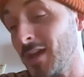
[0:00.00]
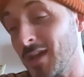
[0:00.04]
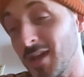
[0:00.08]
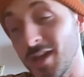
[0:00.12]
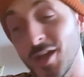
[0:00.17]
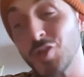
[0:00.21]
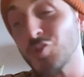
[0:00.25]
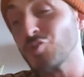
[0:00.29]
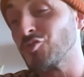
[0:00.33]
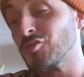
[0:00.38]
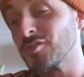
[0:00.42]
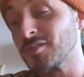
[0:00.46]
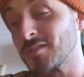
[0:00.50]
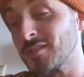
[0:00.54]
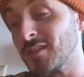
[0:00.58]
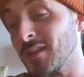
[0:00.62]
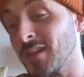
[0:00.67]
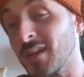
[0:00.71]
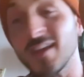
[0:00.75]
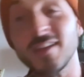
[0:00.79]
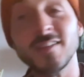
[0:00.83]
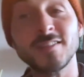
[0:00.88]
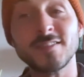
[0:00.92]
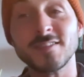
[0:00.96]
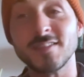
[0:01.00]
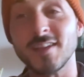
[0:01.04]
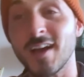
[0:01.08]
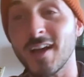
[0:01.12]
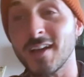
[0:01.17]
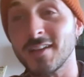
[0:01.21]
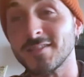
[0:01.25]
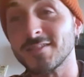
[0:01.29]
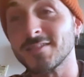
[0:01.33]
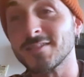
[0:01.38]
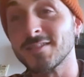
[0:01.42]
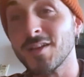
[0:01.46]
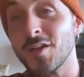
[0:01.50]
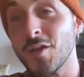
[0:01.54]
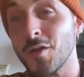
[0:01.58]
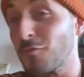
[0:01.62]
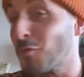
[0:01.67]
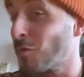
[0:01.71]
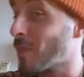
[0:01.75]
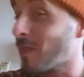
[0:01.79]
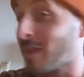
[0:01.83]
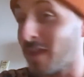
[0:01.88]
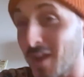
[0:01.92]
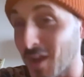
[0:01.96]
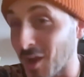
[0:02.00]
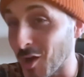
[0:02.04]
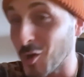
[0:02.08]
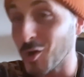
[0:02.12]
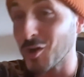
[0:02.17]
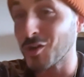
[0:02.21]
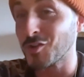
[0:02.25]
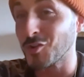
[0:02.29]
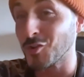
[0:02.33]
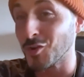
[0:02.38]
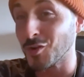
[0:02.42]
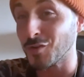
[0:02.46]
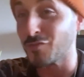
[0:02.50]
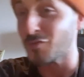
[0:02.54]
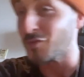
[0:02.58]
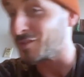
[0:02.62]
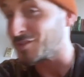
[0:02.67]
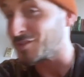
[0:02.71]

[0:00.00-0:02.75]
interesting insights for the character, for